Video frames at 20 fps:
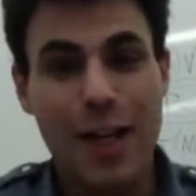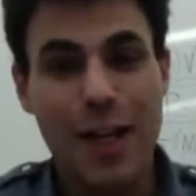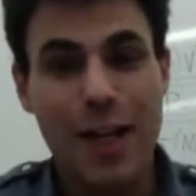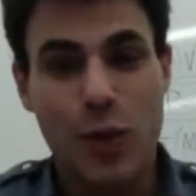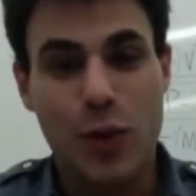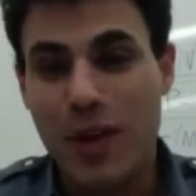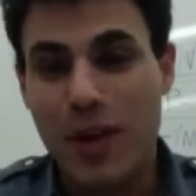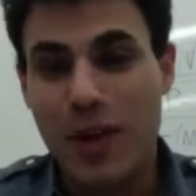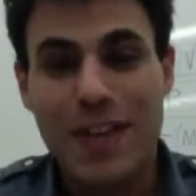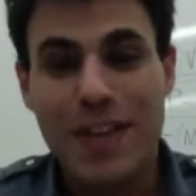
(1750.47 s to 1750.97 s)

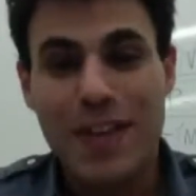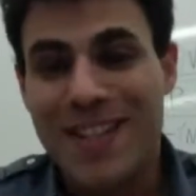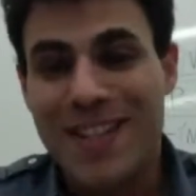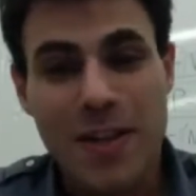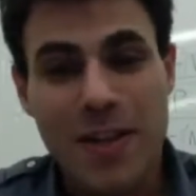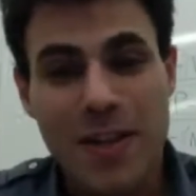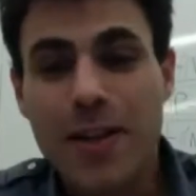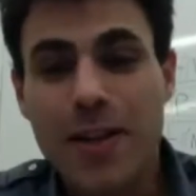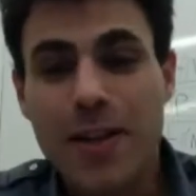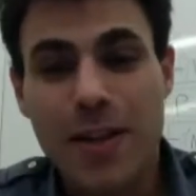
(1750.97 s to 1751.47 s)
To even
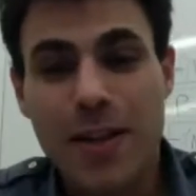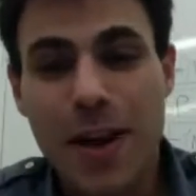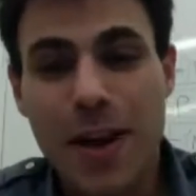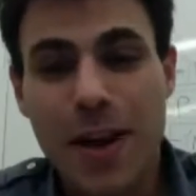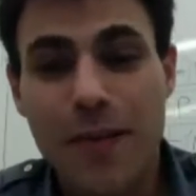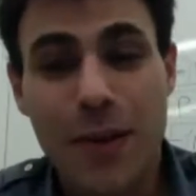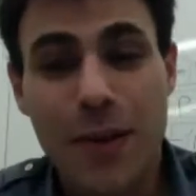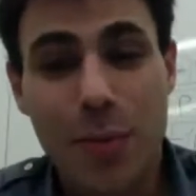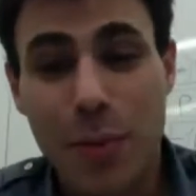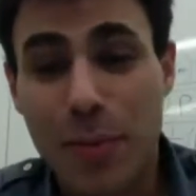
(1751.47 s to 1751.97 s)
start it
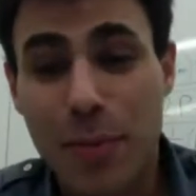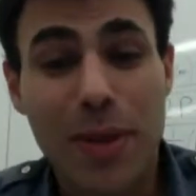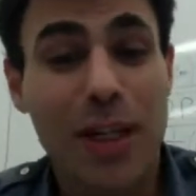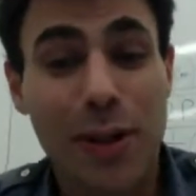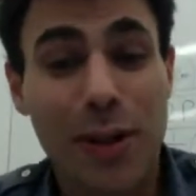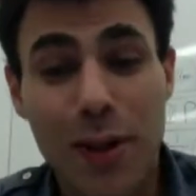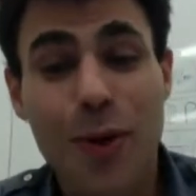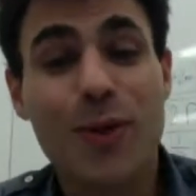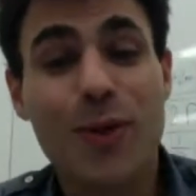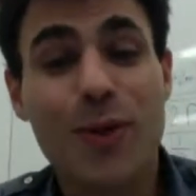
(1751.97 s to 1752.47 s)
off, it would be
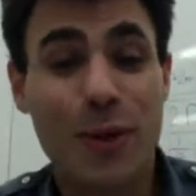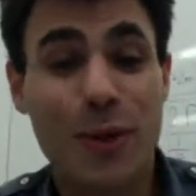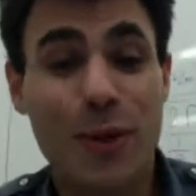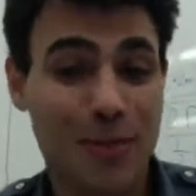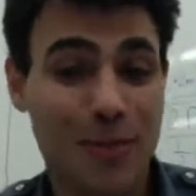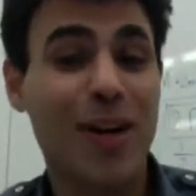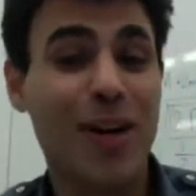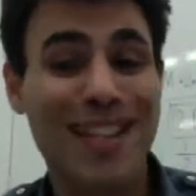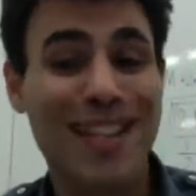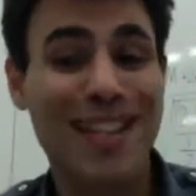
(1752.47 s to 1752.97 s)
close to
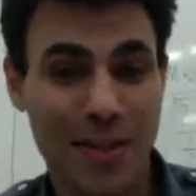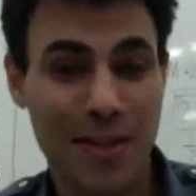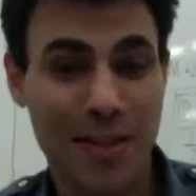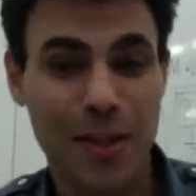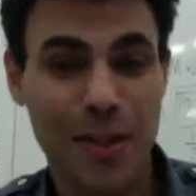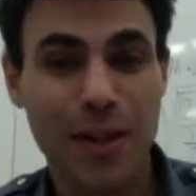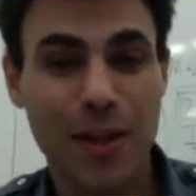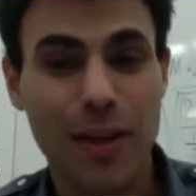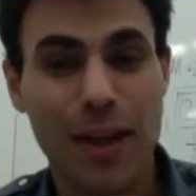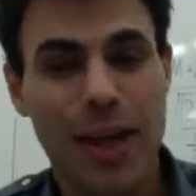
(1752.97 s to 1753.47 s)

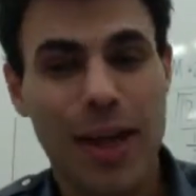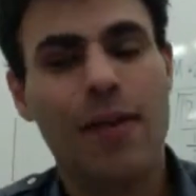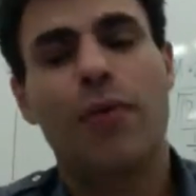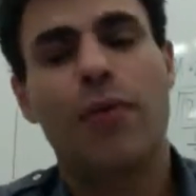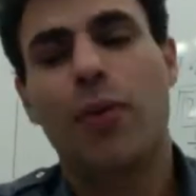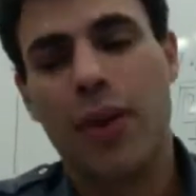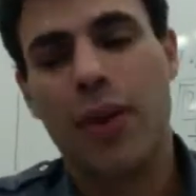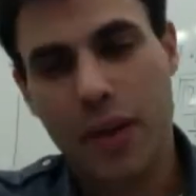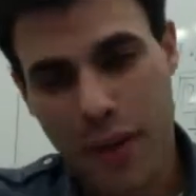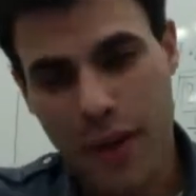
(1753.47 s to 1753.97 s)
impossible if
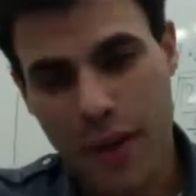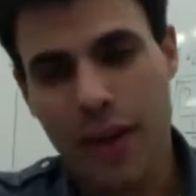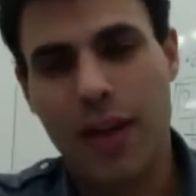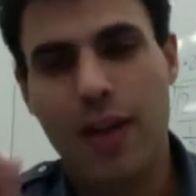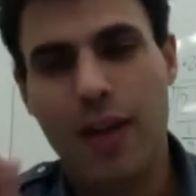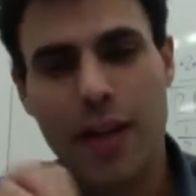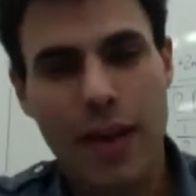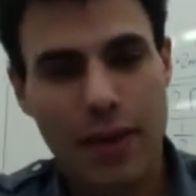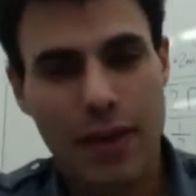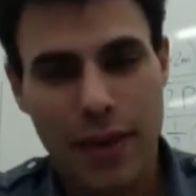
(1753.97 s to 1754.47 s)
we are
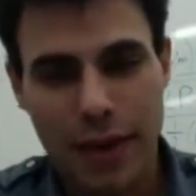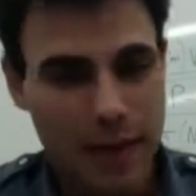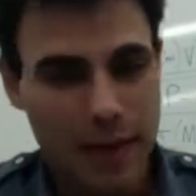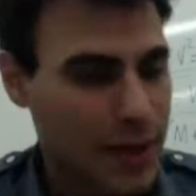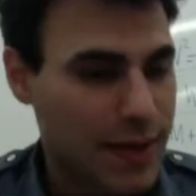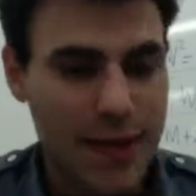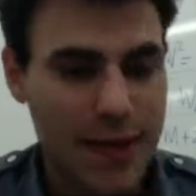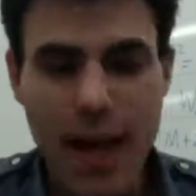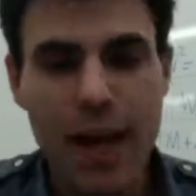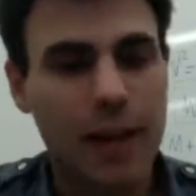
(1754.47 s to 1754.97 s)
thinking that
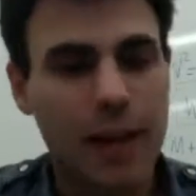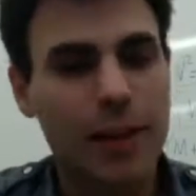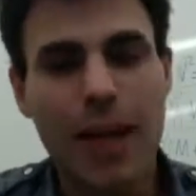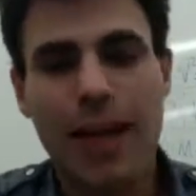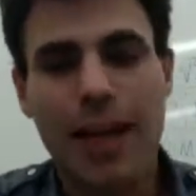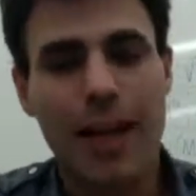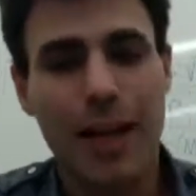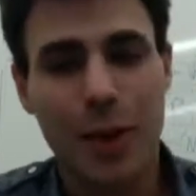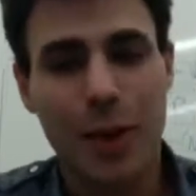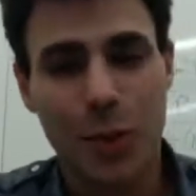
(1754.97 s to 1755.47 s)
it's not
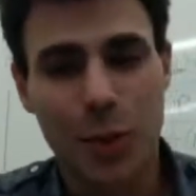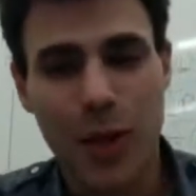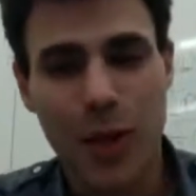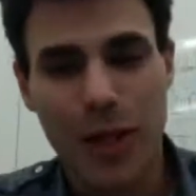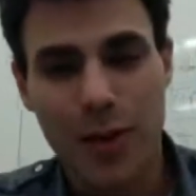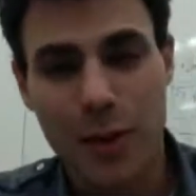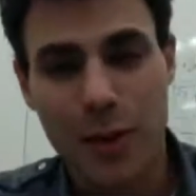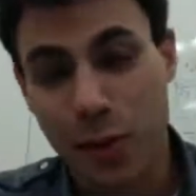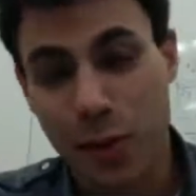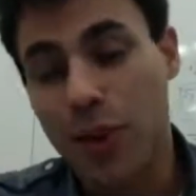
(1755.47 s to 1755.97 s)
gliding on
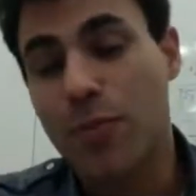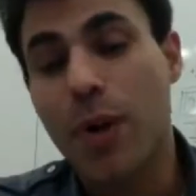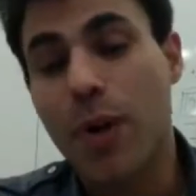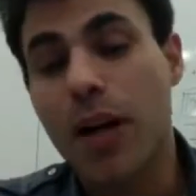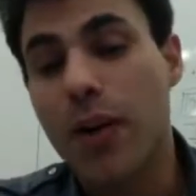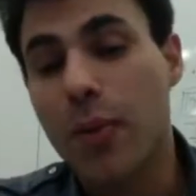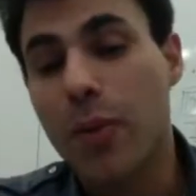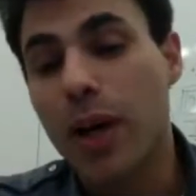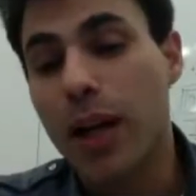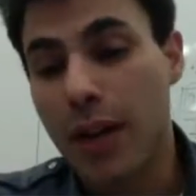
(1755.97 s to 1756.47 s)
wheels, which, by
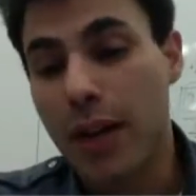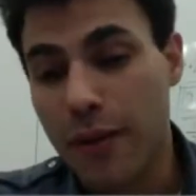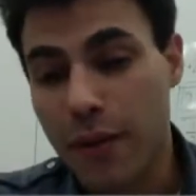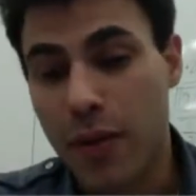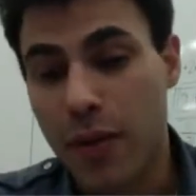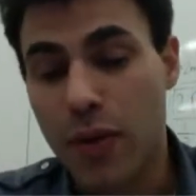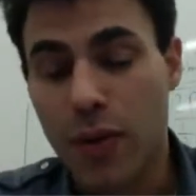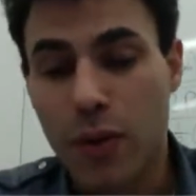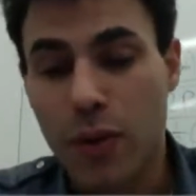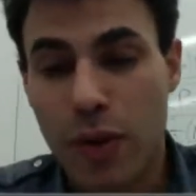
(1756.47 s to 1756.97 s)
the way, if
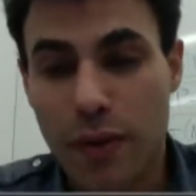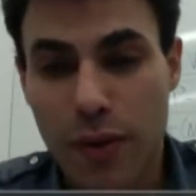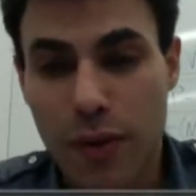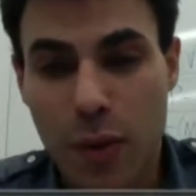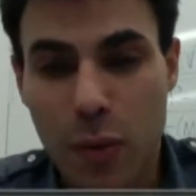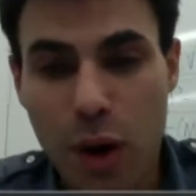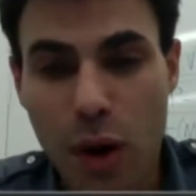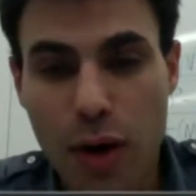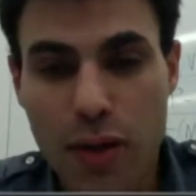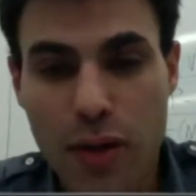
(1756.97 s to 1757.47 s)
you
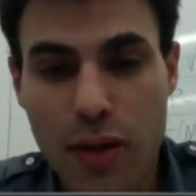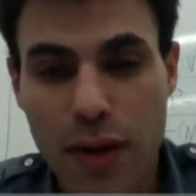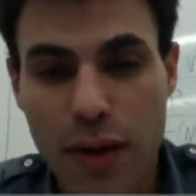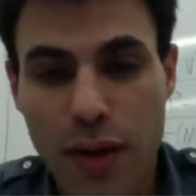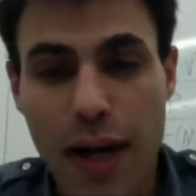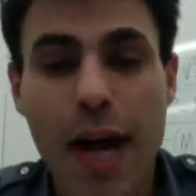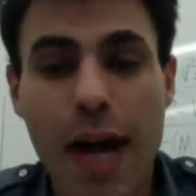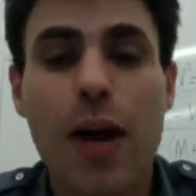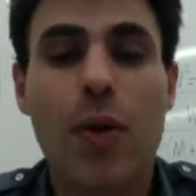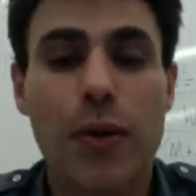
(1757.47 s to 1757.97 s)
watch the
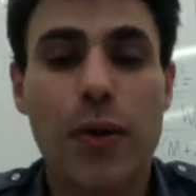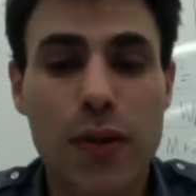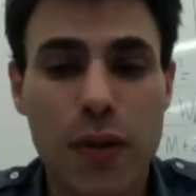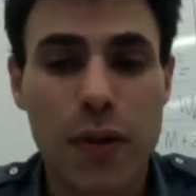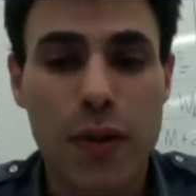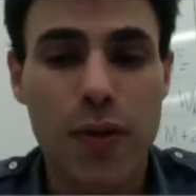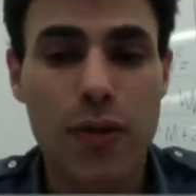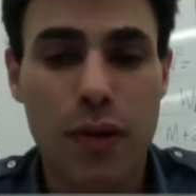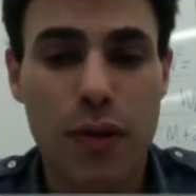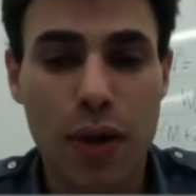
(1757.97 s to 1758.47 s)

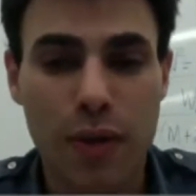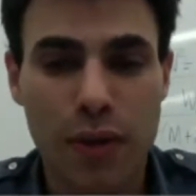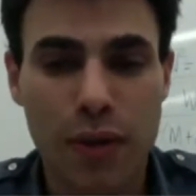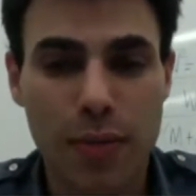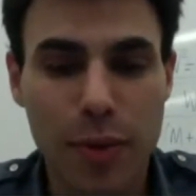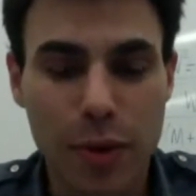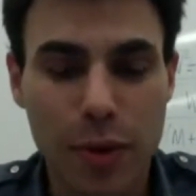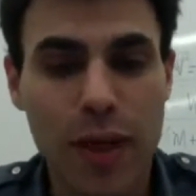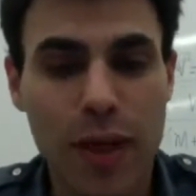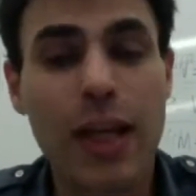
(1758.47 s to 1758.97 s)
how-to of the
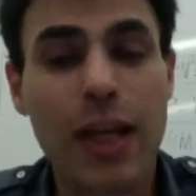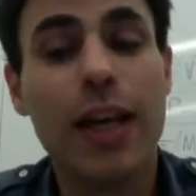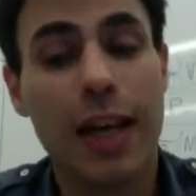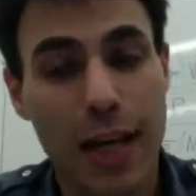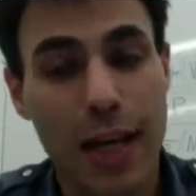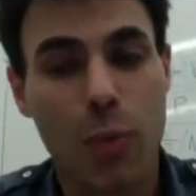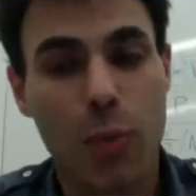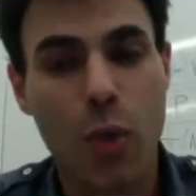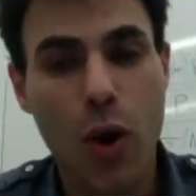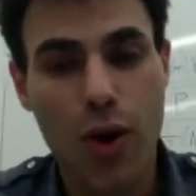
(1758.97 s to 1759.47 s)
movie,
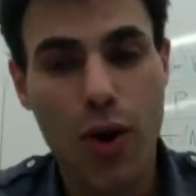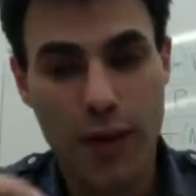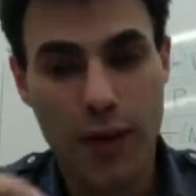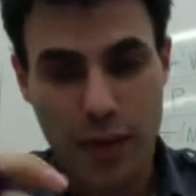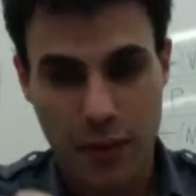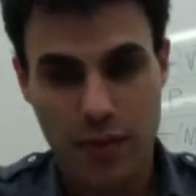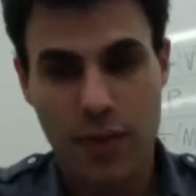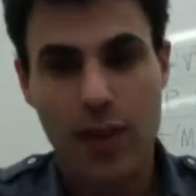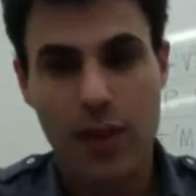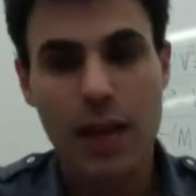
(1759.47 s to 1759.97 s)
it
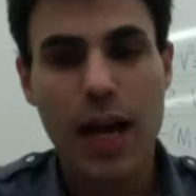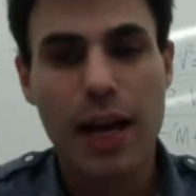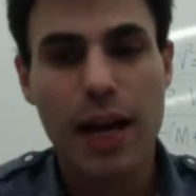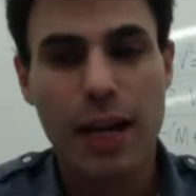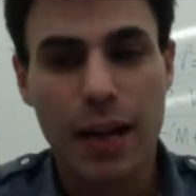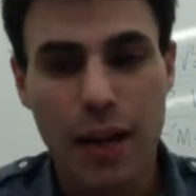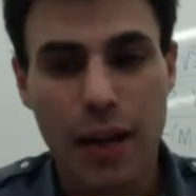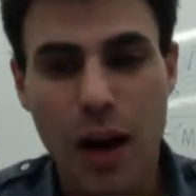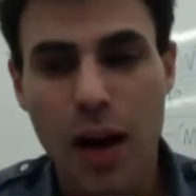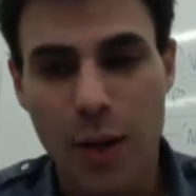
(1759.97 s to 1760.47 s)
was
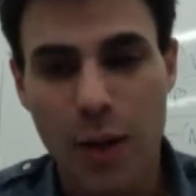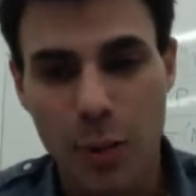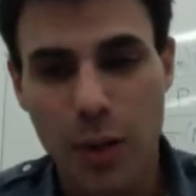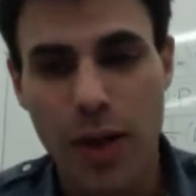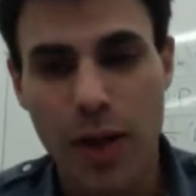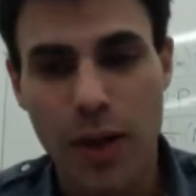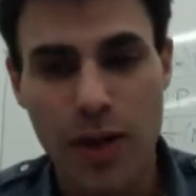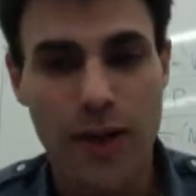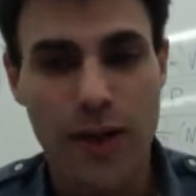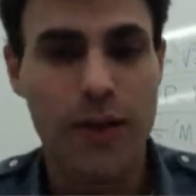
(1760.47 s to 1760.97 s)
gliding on
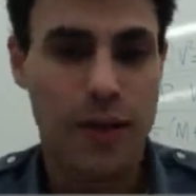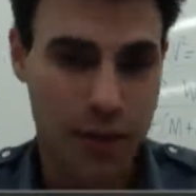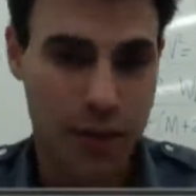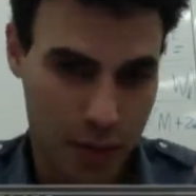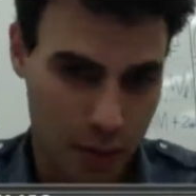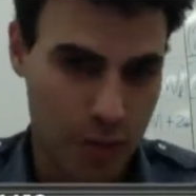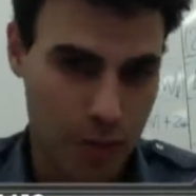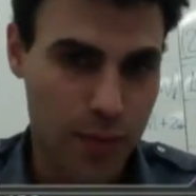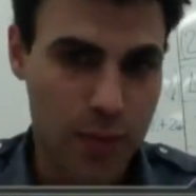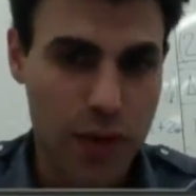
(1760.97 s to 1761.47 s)
wheels
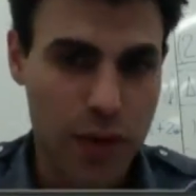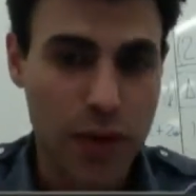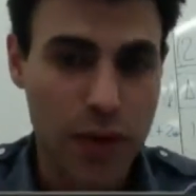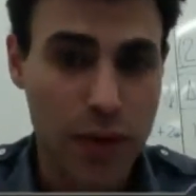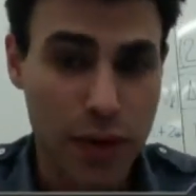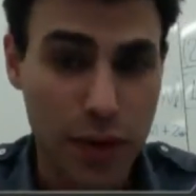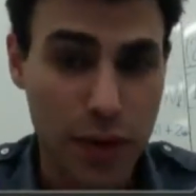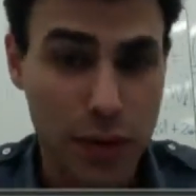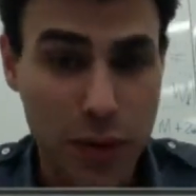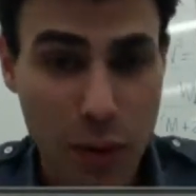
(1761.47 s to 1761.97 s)
to
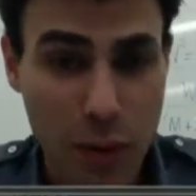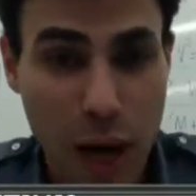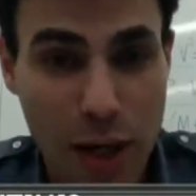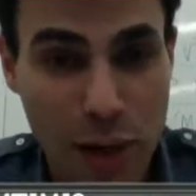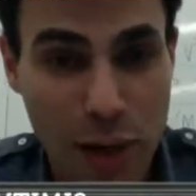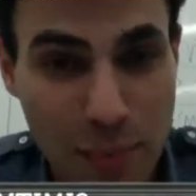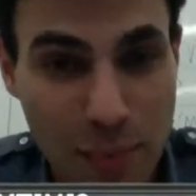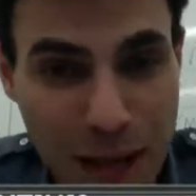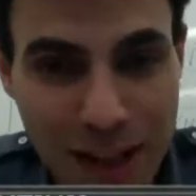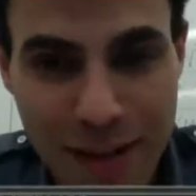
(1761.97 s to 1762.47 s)

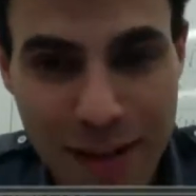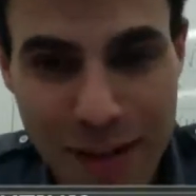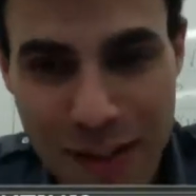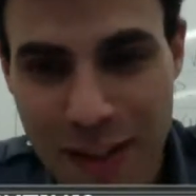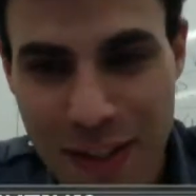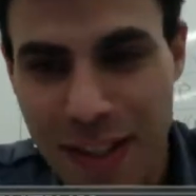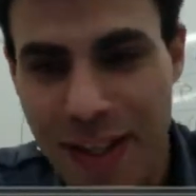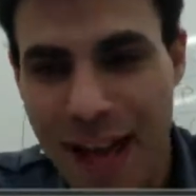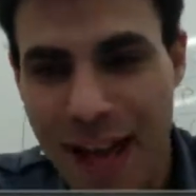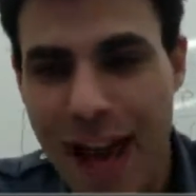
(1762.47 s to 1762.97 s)
actually make the
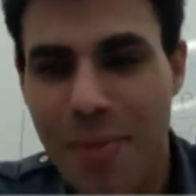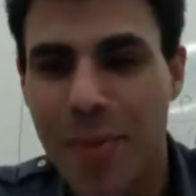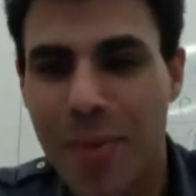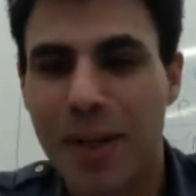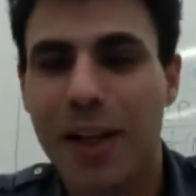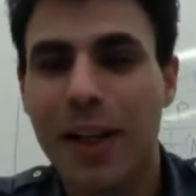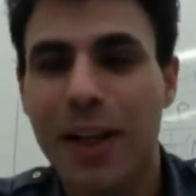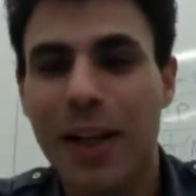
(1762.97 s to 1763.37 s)
scene happen,